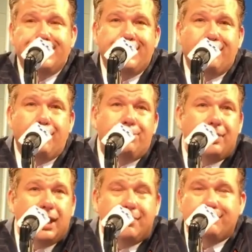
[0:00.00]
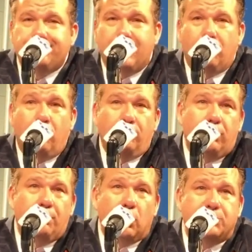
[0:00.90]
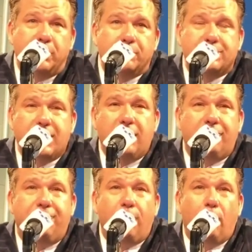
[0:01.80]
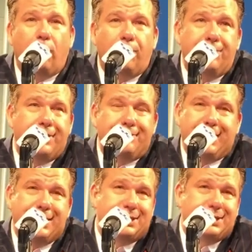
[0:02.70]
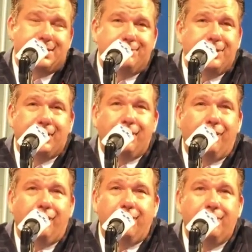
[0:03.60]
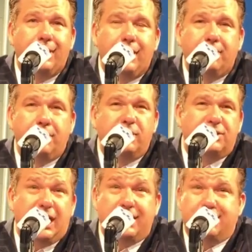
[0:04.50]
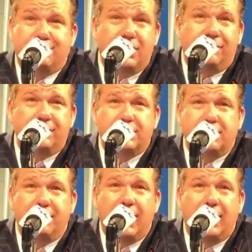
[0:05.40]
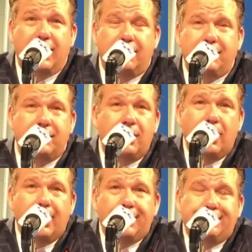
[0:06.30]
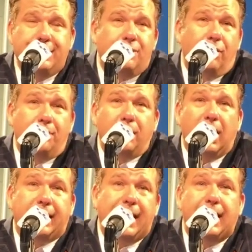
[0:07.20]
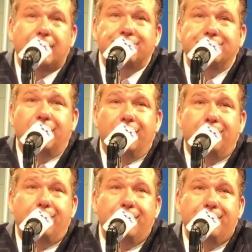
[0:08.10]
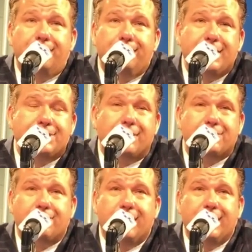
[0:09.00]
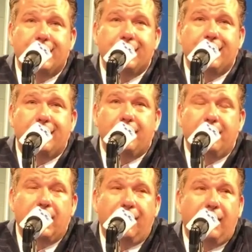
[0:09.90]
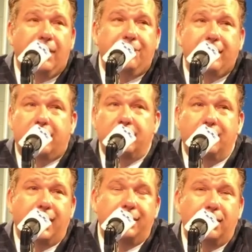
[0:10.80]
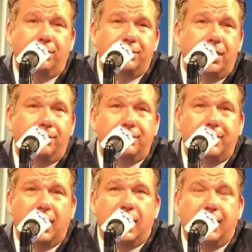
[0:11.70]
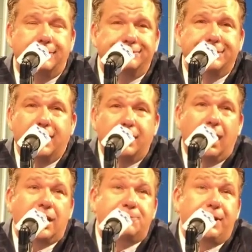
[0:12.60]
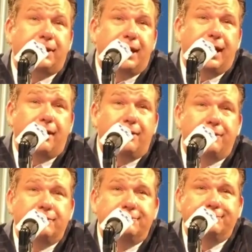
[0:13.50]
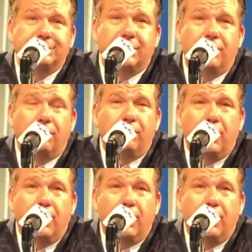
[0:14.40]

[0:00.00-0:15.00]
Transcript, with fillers: you know, we play him, what, what most people would say at four, but I mean, he's just a big guard, really. But he's got some toughness about him, and he's hard to block out on the perimeter when he starts running in there. I mean, I, I think, you know, he had double double tonight, and I expect that out of him, you know,